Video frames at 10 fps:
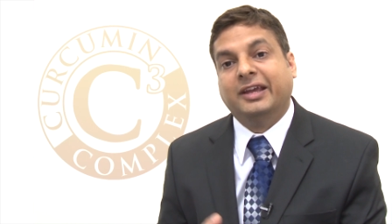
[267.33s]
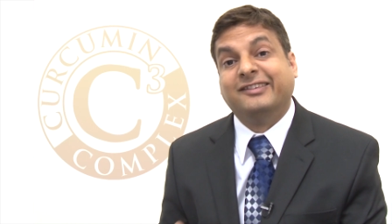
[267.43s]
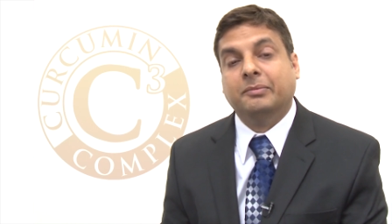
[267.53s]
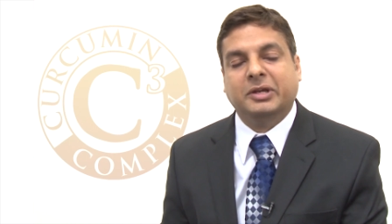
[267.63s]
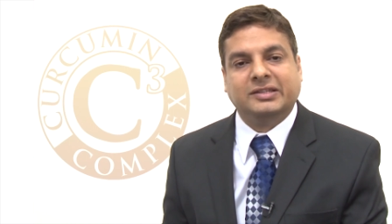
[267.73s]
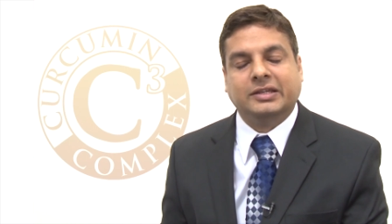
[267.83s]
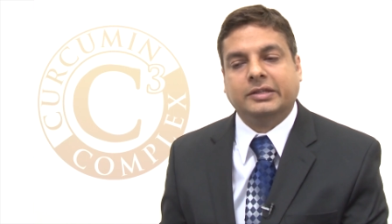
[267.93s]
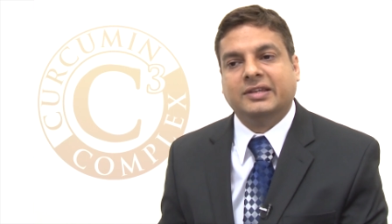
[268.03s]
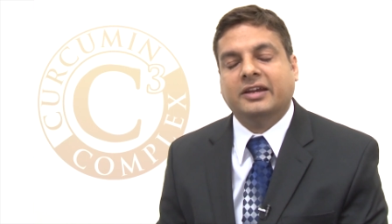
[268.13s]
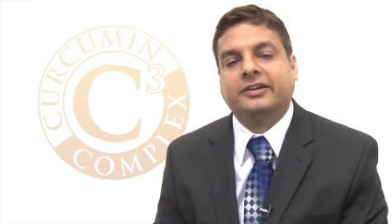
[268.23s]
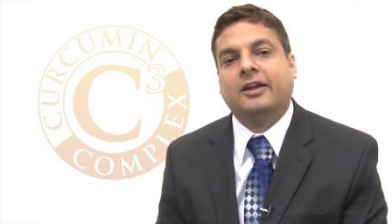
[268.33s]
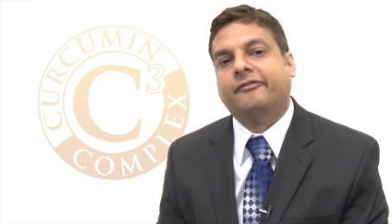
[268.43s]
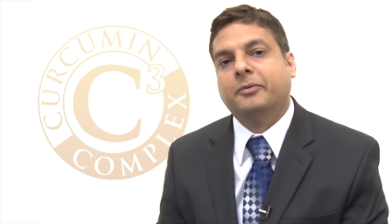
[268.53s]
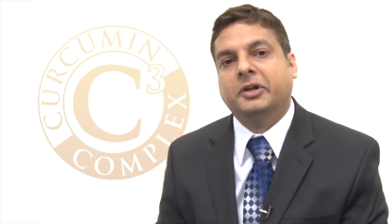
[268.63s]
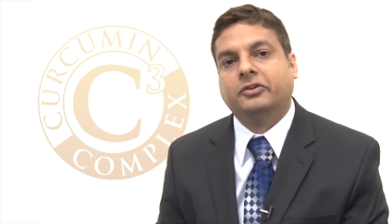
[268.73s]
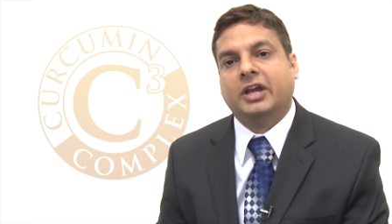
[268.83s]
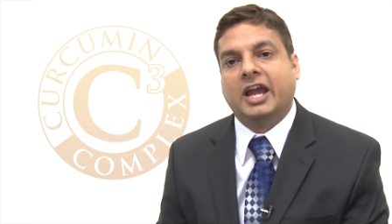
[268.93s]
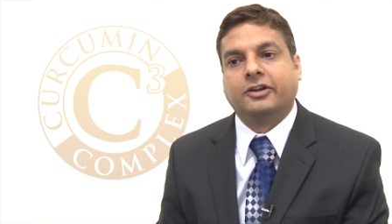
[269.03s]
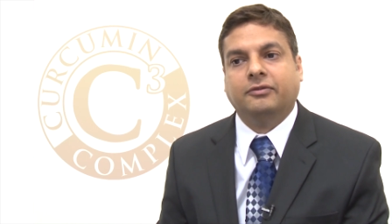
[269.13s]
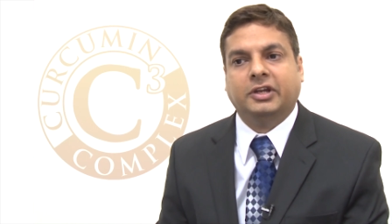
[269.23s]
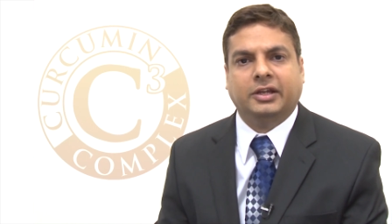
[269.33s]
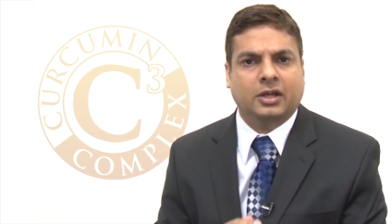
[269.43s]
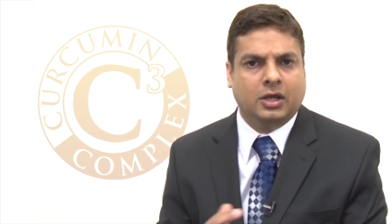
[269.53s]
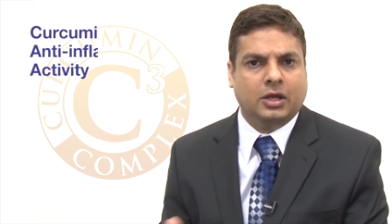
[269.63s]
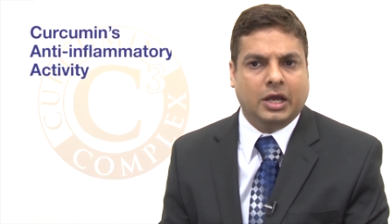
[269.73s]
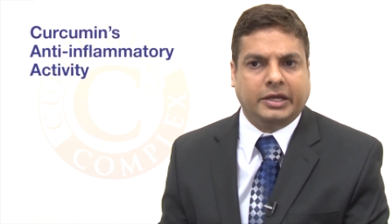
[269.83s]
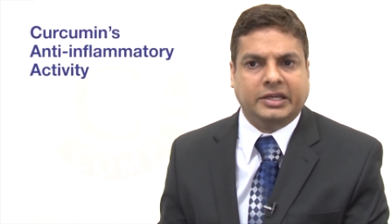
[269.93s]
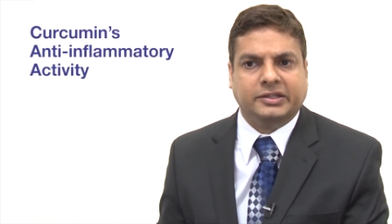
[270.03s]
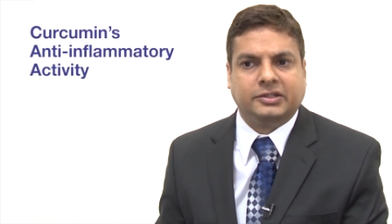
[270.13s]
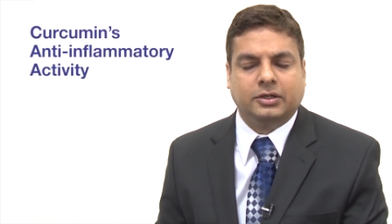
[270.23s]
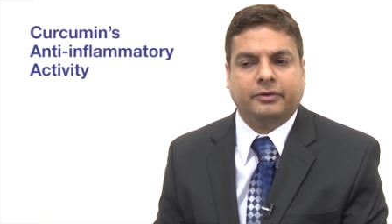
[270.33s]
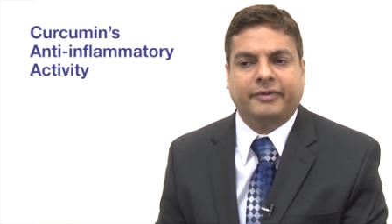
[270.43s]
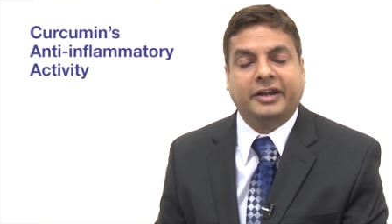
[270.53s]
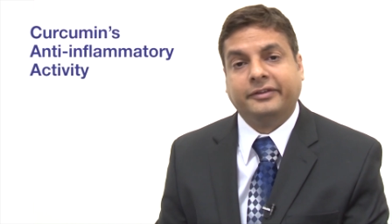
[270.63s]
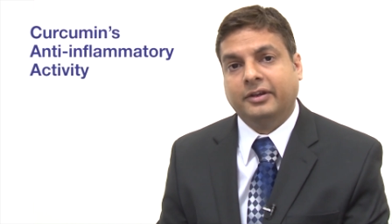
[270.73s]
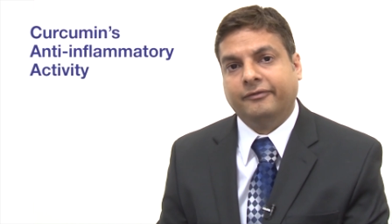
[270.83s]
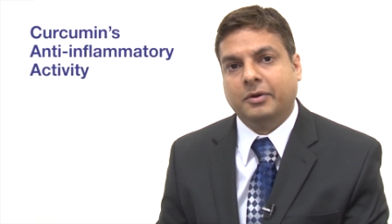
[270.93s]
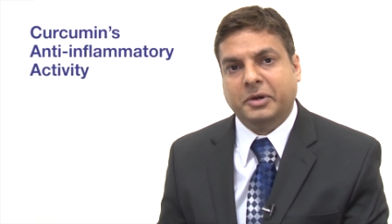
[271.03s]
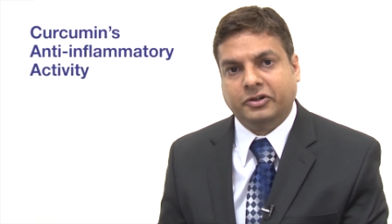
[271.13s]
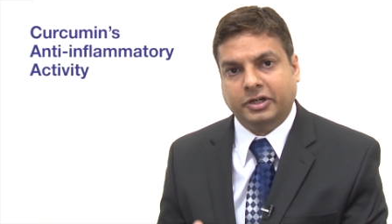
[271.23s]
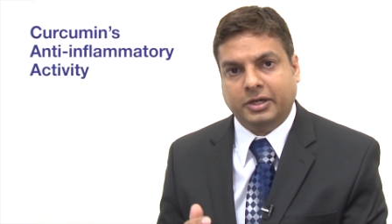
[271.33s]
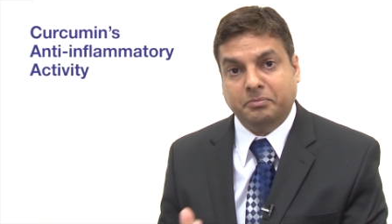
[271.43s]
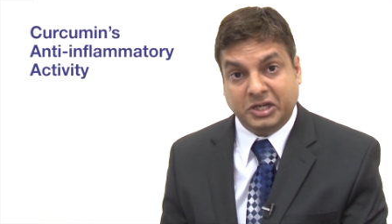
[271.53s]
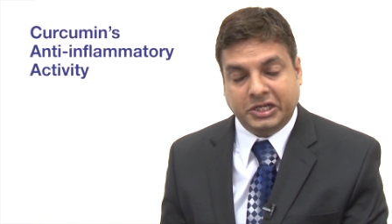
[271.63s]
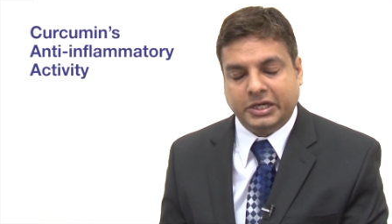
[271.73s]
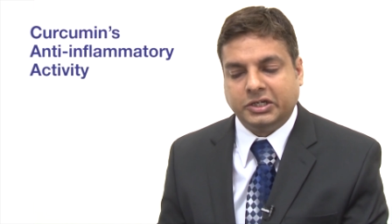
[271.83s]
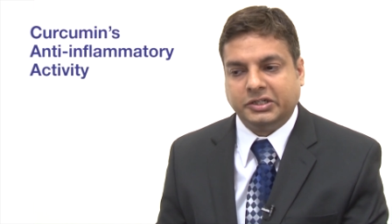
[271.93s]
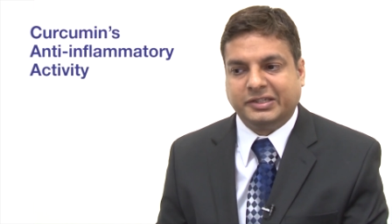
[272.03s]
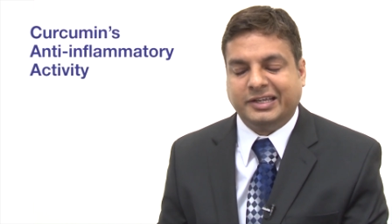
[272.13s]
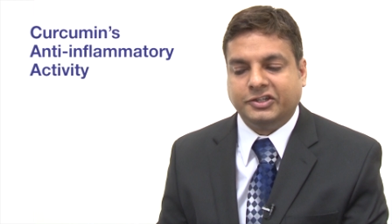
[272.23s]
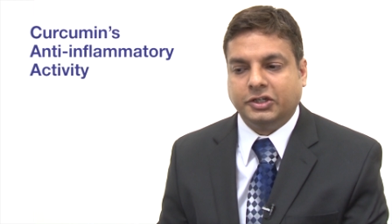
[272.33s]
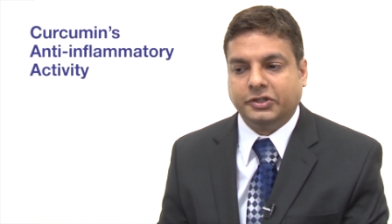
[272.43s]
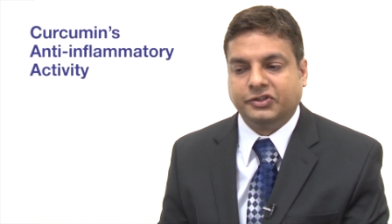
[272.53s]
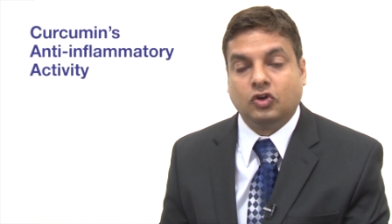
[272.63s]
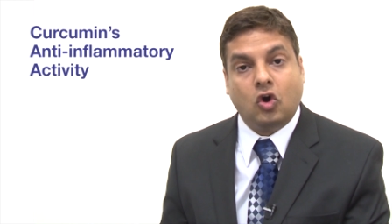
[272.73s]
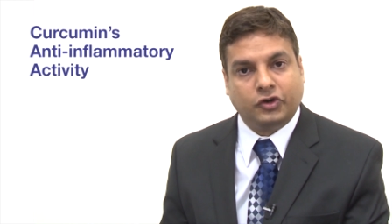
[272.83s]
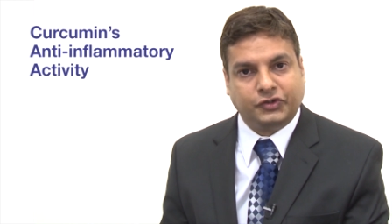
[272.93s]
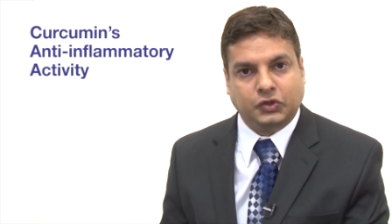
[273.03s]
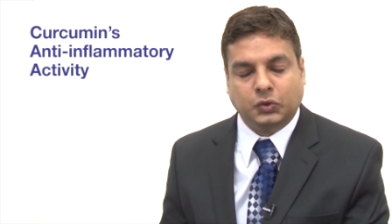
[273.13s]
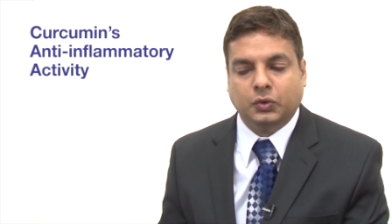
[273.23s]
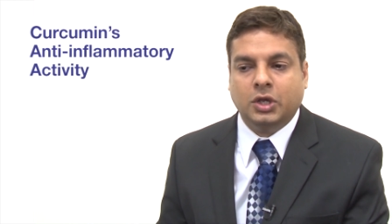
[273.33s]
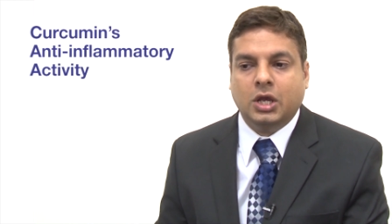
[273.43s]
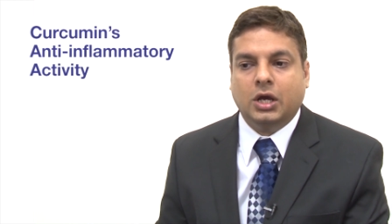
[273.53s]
exhibits its anti-inflammatory activity against uh, various inflammatory mediators such as COX2,